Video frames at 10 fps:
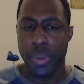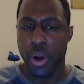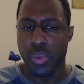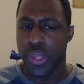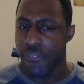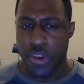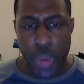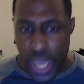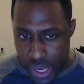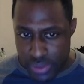but only a
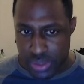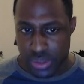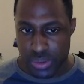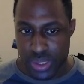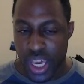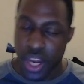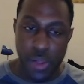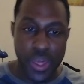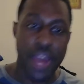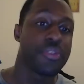few answers. And
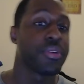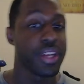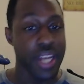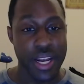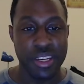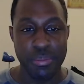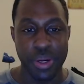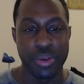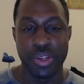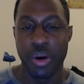all the answers are connected,
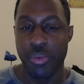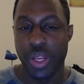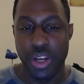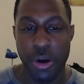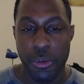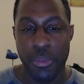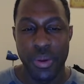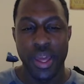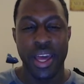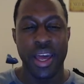but you don't really know
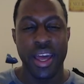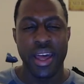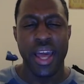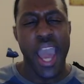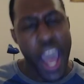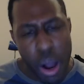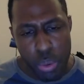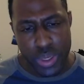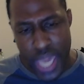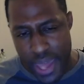
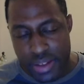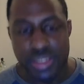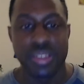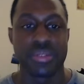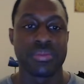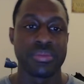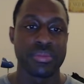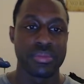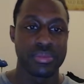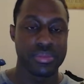how yet.
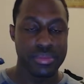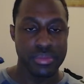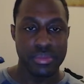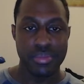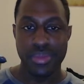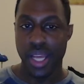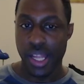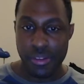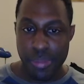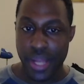
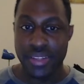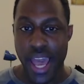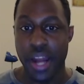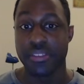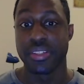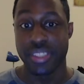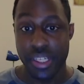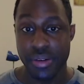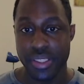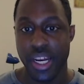I love the main antagonist of the
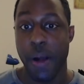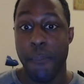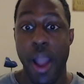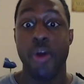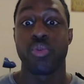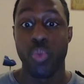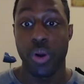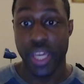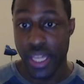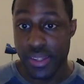series and how powers
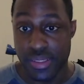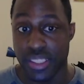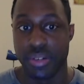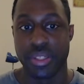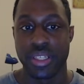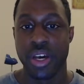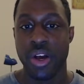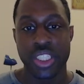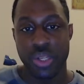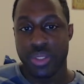work in this series.
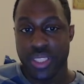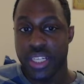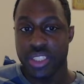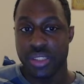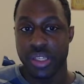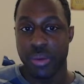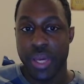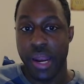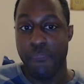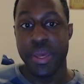So essentially, we
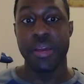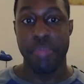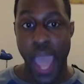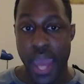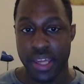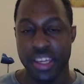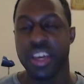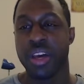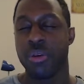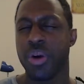got a big baddie.
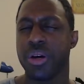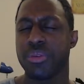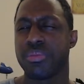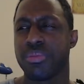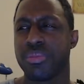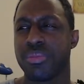Well,